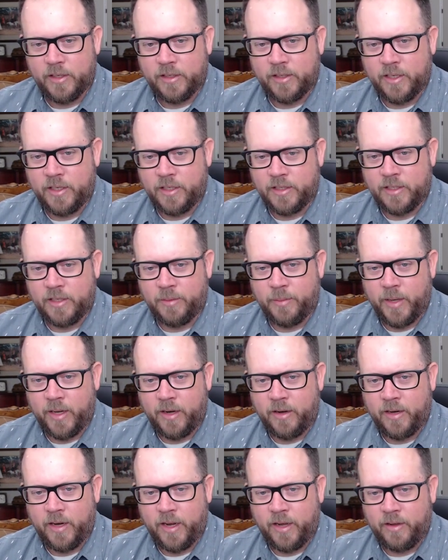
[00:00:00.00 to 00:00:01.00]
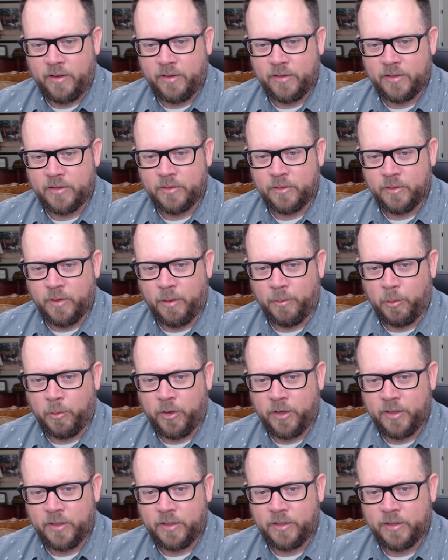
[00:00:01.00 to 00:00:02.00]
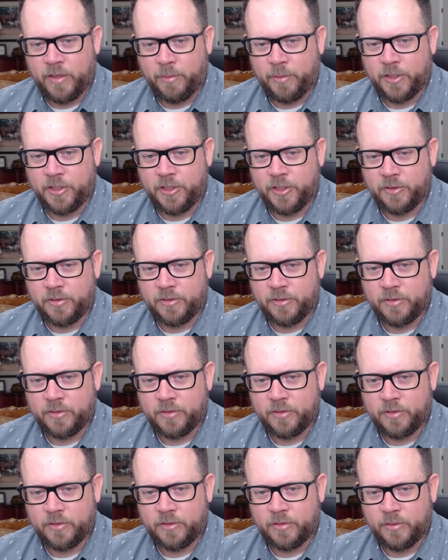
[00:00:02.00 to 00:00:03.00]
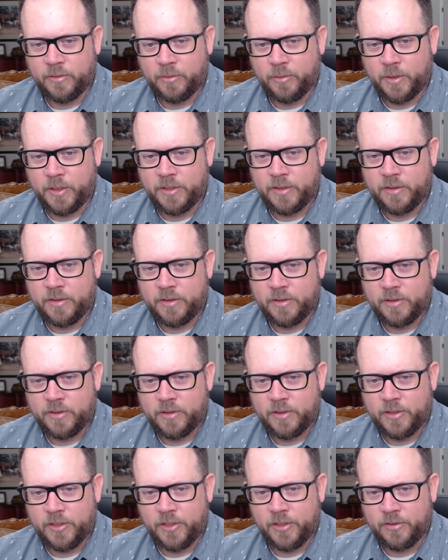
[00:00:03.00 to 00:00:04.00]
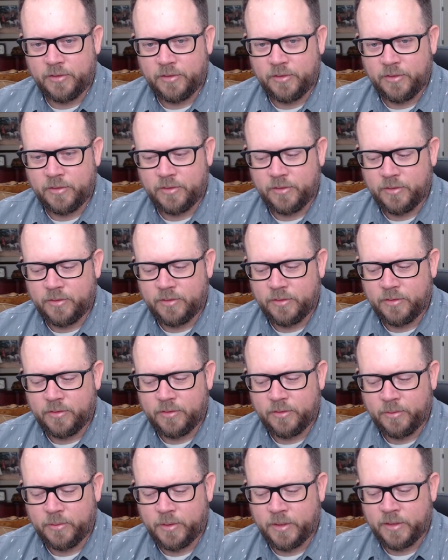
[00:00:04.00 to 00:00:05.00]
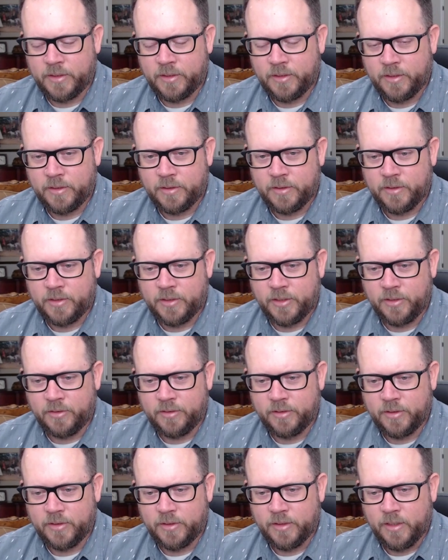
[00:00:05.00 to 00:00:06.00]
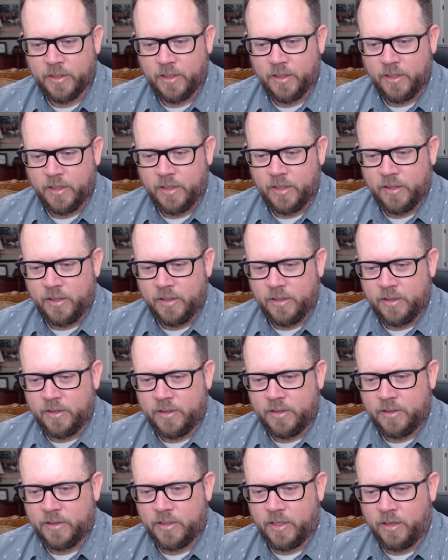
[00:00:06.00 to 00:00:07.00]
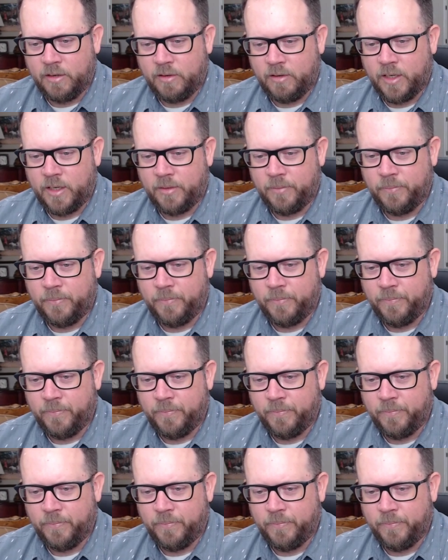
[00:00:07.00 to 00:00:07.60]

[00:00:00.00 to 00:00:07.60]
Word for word: can you see better now? Number one, number two, one, two, one, two. So um,